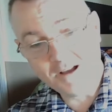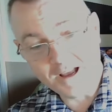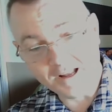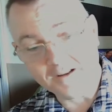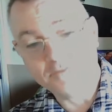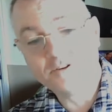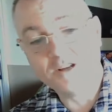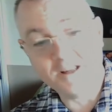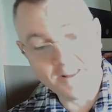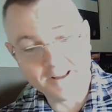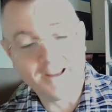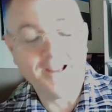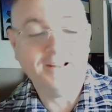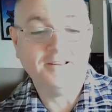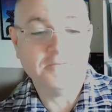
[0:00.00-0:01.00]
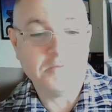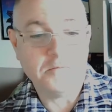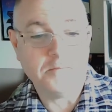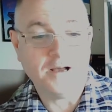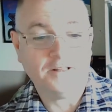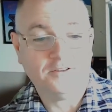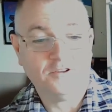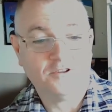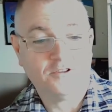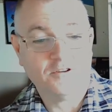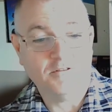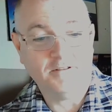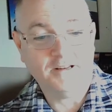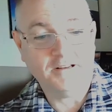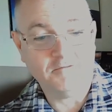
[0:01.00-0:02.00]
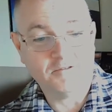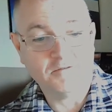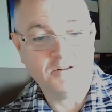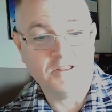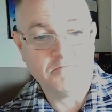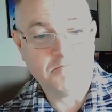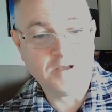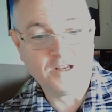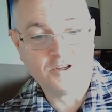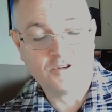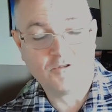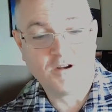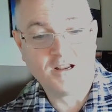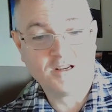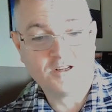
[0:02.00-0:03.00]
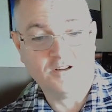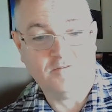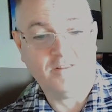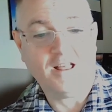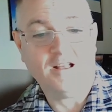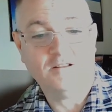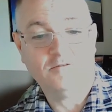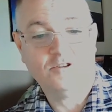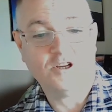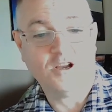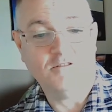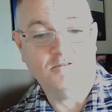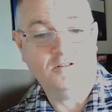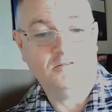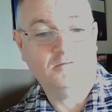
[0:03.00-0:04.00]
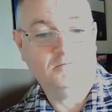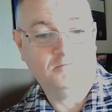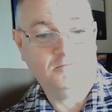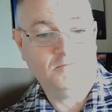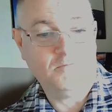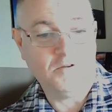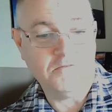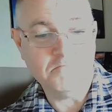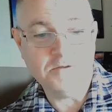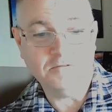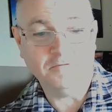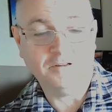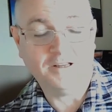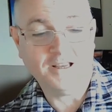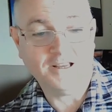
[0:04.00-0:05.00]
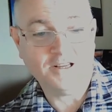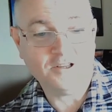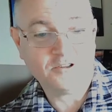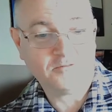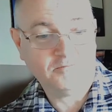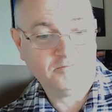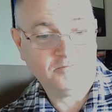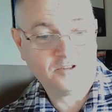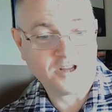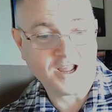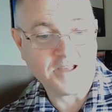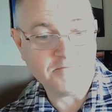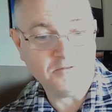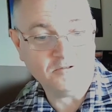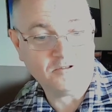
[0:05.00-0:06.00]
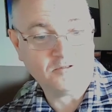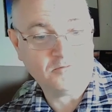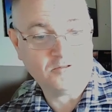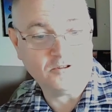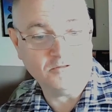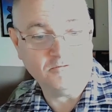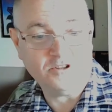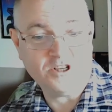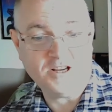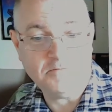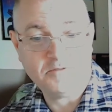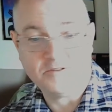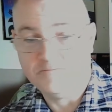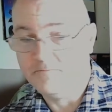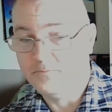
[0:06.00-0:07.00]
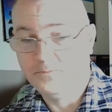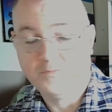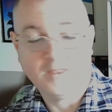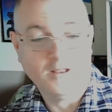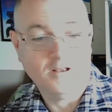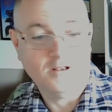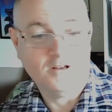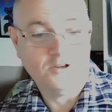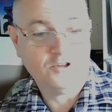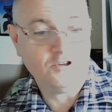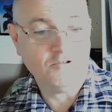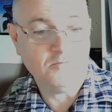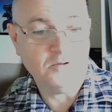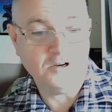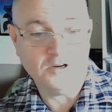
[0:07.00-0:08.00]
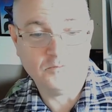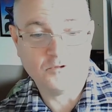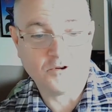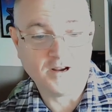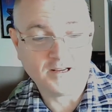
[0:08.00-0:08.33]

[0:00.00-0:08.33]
I've seen the Kingdom of Madness doing it. It was one of the best tracks of that show at Milton Keynes Stables, Tall Ships. Superb track.